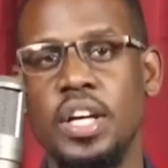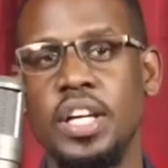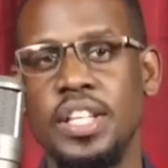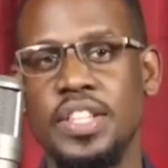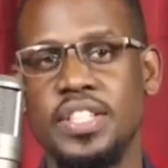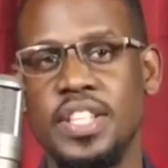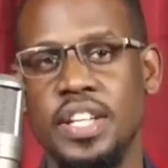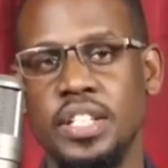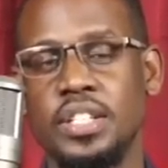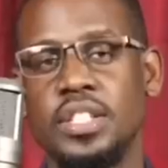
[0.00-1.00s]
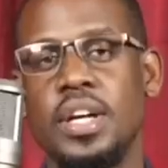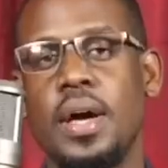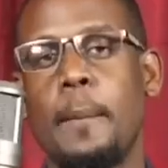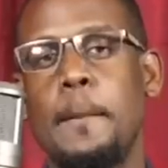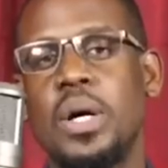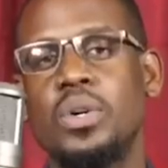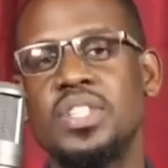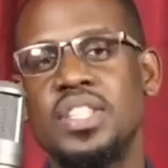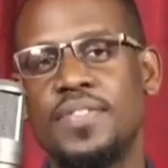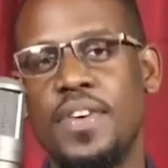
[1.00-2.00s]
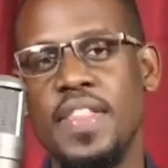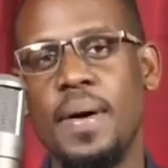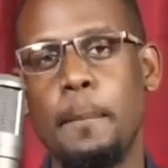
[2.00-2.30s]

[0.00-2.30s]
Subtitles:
in the Senate, because his father